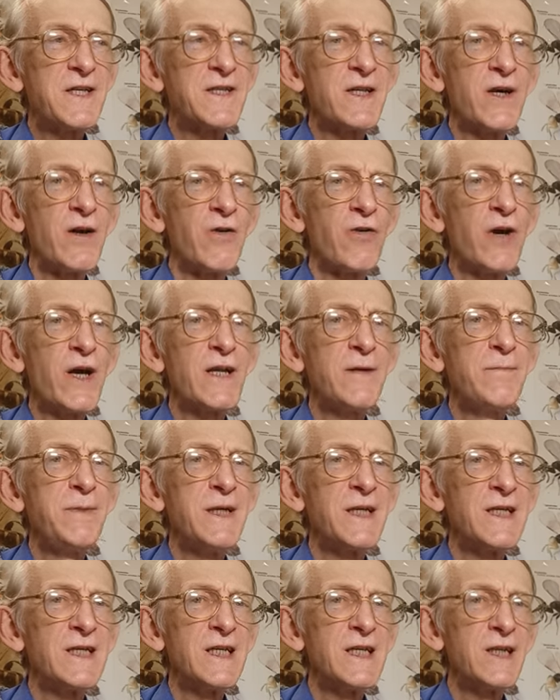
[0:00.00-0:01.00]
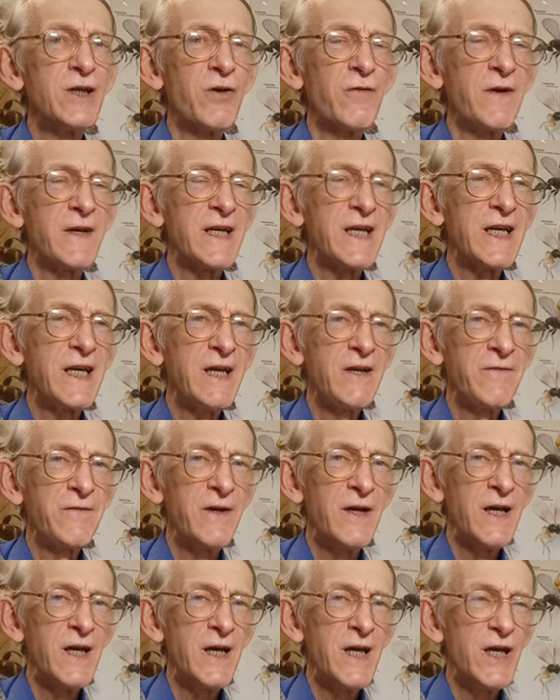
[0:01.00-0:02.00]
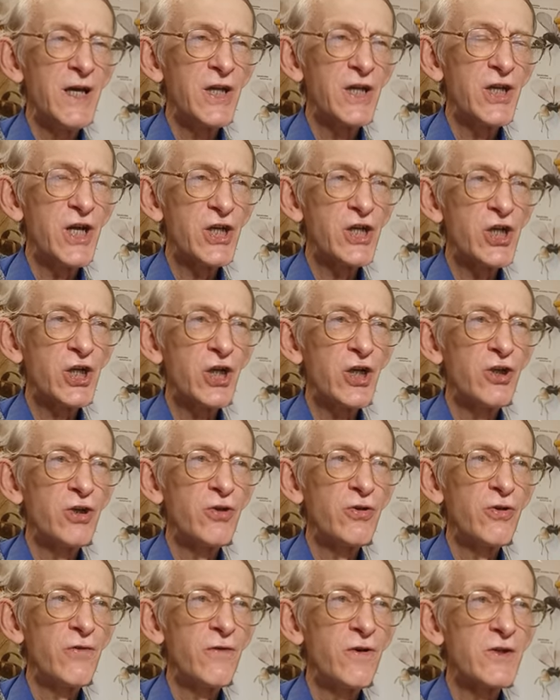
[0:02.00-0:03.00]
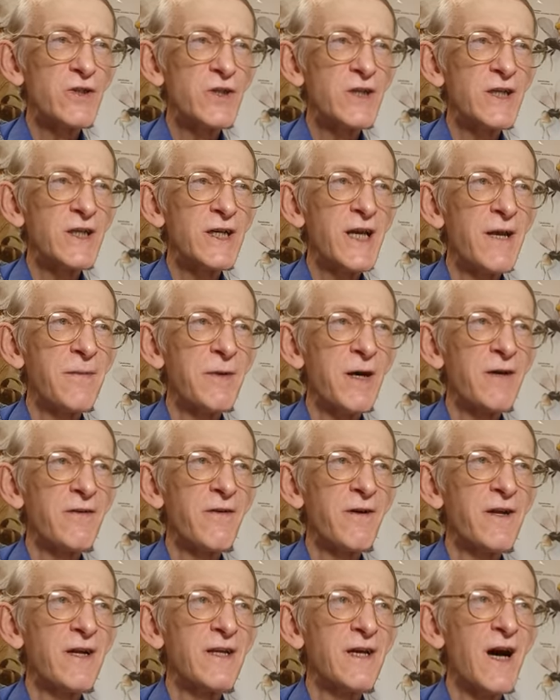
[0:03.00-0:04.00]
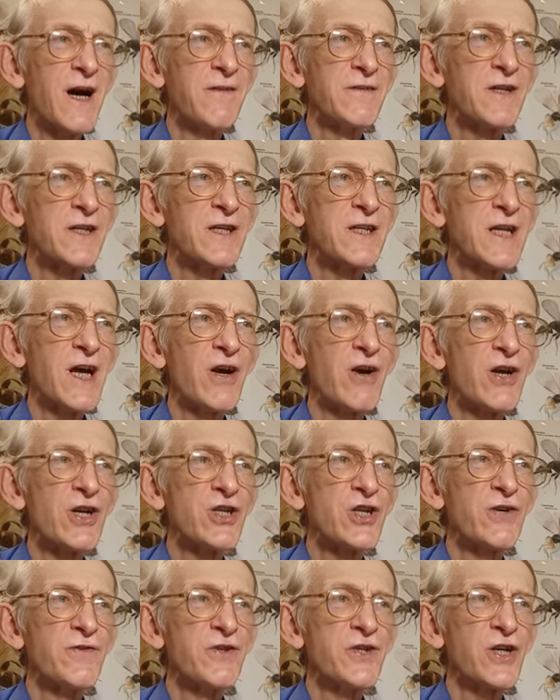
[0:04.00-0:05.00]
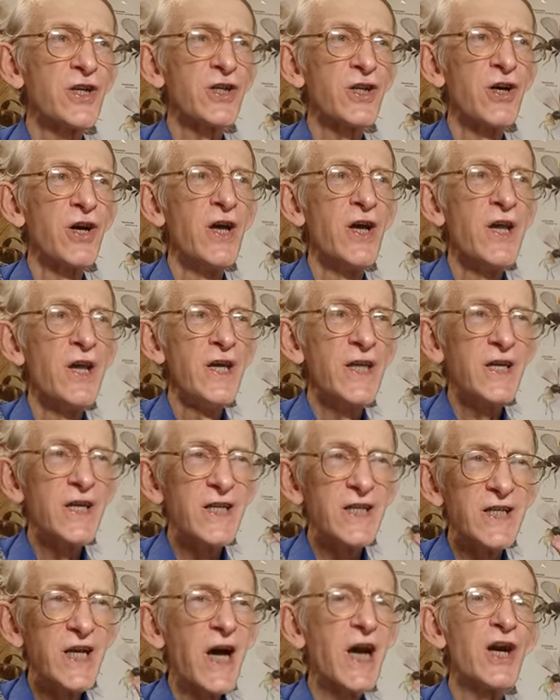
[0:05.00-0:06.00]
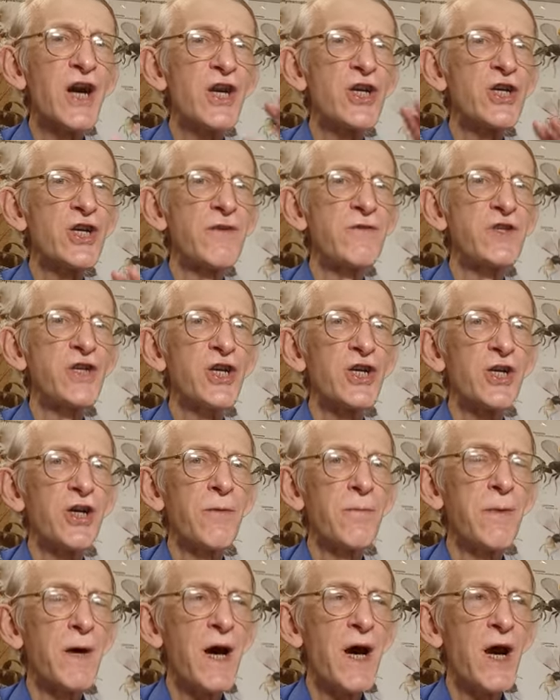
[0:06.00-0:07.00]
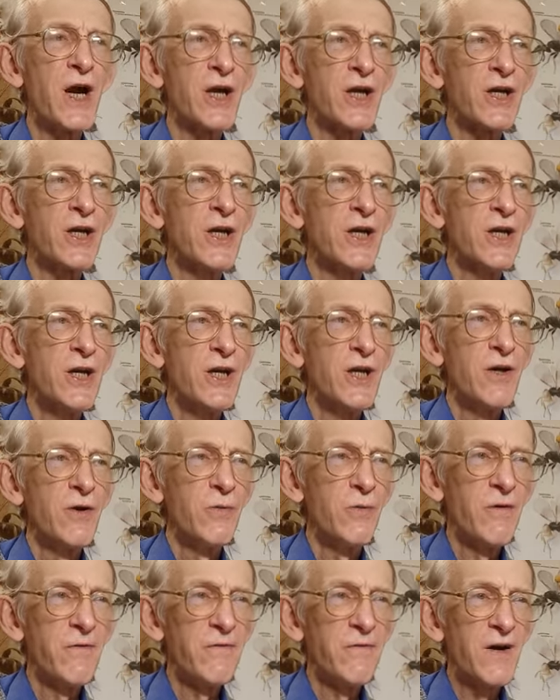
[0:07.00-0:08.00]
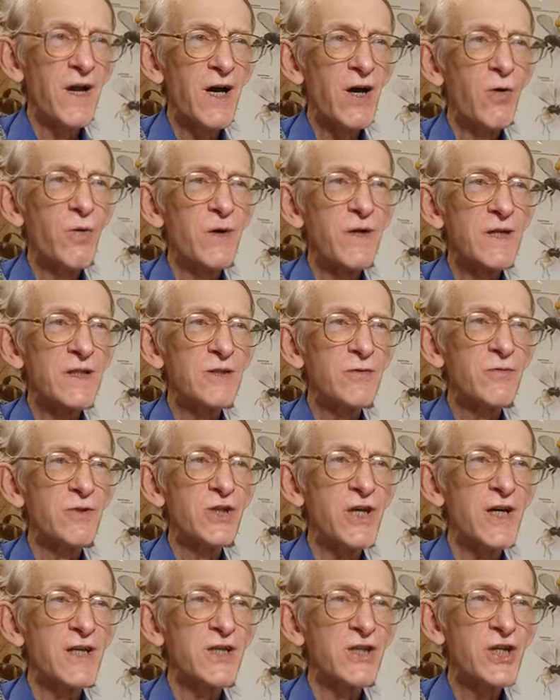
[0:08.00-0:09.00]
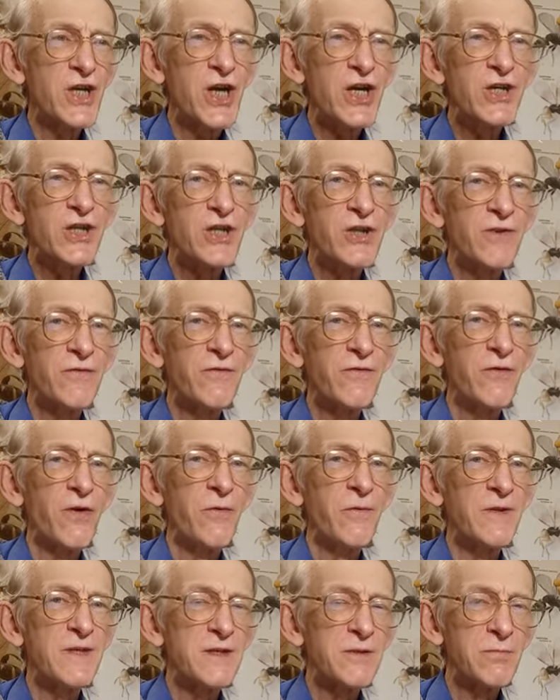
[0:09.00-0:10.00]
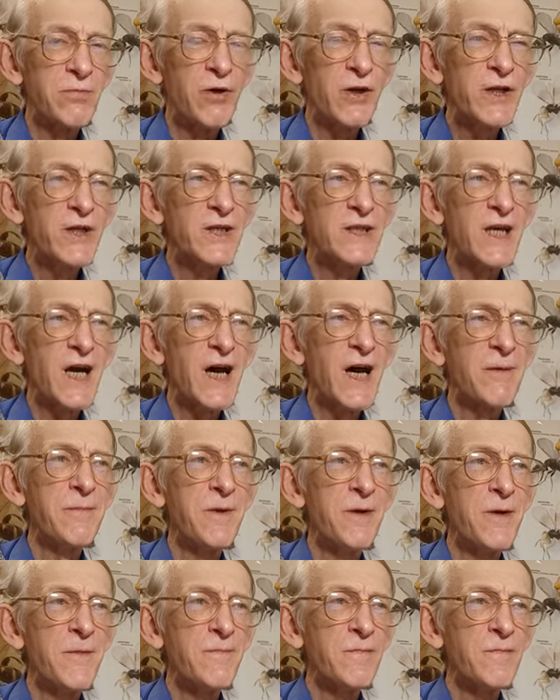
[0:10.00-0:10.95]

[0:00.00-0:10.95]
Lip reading: is a red building of a Kiev National University named after Taras Shevchenko in Taras Shevchenko Park, with flowers which are changing from the springtime